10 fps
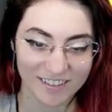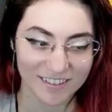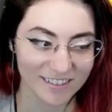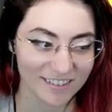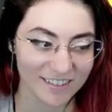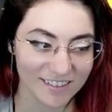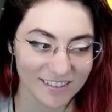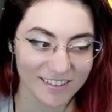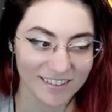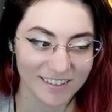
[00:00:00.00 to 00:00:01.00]

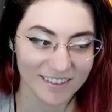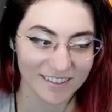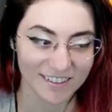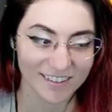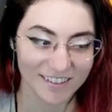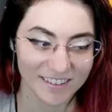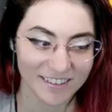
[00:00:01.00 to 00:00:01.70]
Nothing is said.